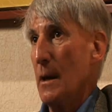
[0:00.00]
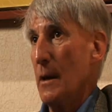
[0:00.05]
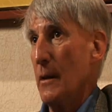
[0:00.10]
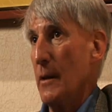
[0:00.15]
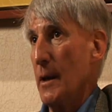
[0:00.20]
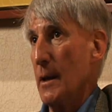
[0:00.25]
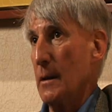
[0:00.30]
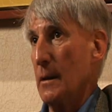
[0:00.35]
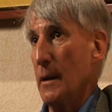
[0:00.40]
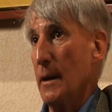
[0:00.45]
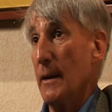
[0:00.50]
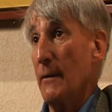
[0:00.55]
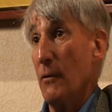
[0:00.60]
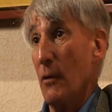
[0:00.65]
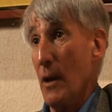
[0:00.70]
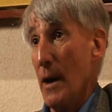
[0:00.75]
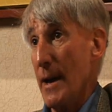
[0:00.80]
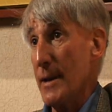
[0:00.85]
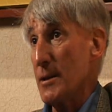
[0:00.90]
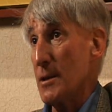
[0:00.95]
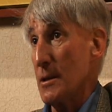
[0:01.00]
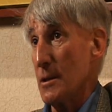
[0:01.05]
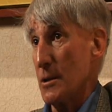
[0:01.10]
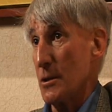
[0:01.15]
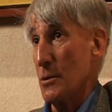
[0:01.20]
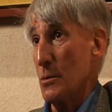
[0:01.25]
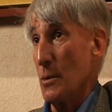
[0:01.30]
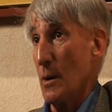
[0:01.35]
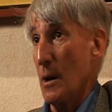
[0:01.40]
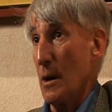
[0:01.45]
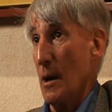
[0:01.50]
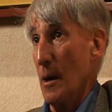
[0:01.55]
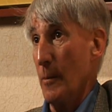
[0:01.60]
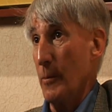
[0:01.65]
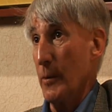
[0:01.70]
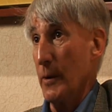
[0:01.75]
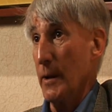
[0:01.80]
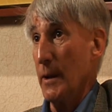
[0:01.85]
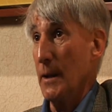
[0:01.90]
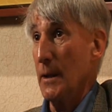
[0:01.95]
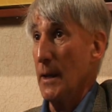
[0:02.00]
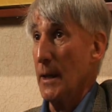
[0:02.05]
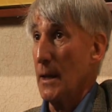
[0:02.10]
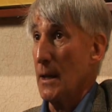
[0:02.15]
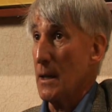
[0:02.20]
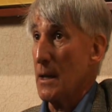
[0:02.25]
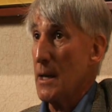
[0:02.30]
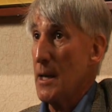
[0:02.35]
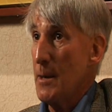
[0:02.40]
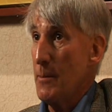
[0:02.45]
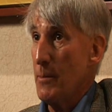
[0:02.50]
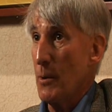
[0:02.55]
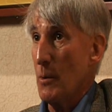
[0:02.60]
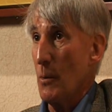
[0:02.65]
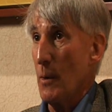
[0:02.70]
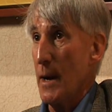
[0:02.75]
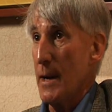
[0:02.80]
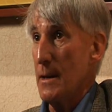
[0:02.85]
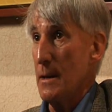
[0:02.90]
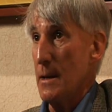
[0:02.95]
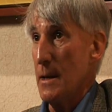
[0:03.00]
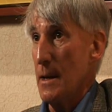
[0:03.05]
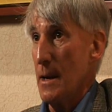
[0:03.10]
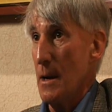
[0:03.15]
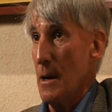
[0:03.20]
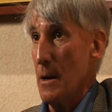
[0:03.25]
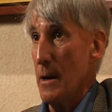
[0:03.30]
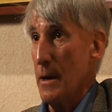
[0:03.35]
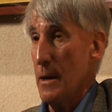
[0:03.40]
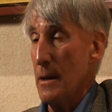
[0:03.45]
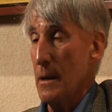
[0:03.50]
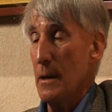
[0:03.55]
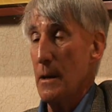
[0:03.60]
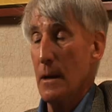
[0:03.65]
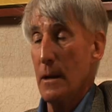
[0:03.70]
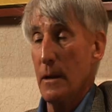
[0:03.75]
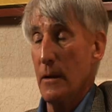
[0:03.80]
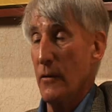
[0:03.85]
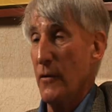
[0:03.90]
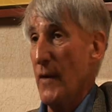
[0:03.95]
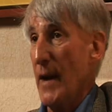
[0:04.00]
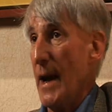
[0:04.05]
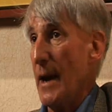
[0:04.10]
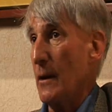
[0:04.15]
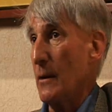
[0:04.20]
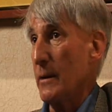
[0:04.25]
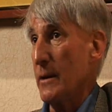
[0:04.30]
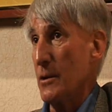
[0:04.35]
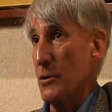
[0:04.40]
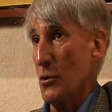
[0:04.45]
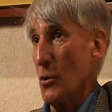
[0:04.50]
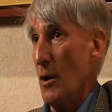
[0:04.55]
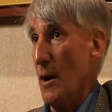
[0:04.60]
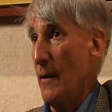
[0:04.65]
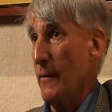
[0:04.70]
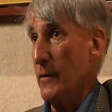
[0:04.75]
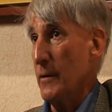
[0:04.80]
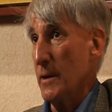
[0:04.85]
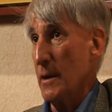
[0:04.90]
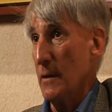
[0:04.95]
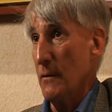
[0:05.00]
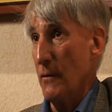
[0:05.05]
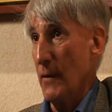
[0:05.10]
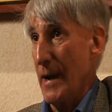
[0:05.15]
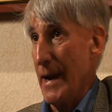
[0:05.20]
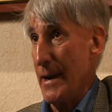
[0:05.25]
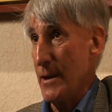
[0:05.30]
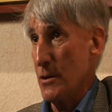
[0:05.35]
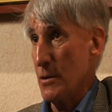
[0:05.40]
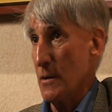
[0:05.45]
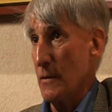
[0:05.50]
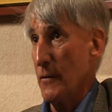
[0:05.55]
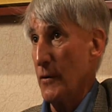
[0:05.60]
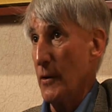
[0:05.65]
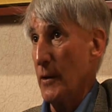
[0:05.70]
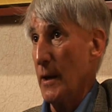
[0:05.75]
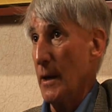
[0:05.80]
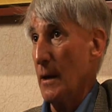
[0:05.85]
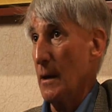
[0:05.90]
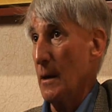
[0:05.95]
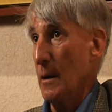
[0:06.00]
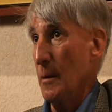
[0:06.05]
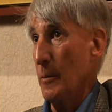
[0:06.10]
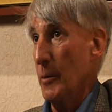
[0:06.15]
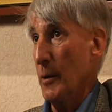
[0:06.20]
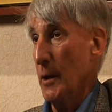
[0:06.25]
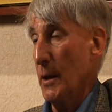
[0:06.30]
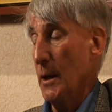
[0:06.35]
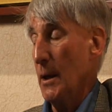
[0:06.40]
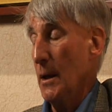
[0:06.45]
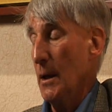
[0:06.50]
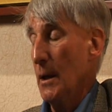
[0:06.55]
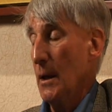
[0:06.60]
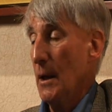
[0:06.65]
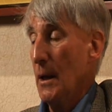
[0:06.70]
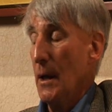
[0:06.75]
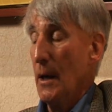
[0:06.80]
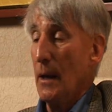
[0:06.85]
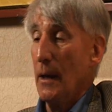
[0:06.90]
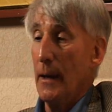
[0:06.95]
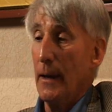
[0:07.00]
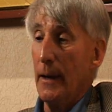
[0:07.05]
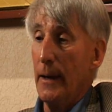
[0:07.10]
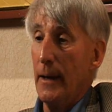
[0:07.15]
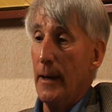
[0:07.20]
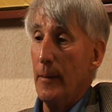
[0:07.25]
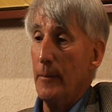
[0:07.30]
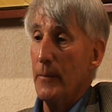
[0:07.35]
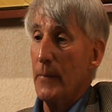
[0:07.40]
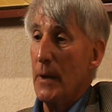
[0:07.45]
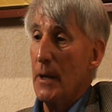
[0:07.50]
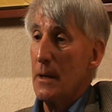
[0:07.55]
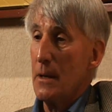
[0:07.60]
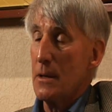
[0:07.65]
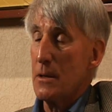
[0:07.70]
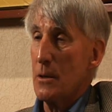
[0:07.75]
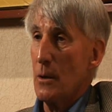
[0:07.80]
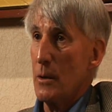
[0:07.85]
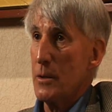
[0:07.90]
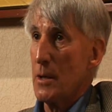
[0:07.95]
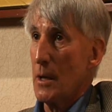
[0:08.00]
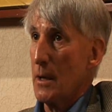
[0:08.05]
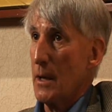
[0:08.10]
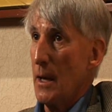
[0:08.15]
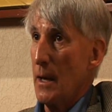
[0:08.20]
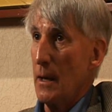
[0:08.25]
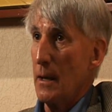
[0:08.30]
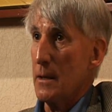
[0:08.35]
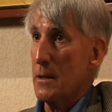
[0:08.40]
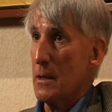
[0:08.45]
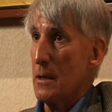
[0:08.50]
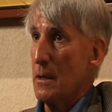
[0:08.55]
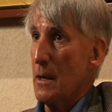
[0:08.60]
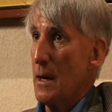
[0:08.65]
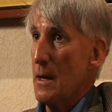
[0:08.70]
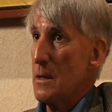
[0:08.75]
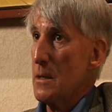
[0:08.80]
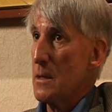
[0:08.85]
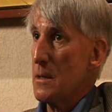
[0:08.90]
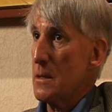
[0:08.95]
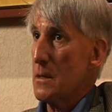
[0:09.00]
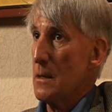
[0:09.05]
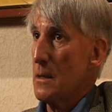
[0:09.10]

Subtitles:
that they've licensed to a company, and they can keep it right in the area. The faculty is often the advisor for that company. So it's a nice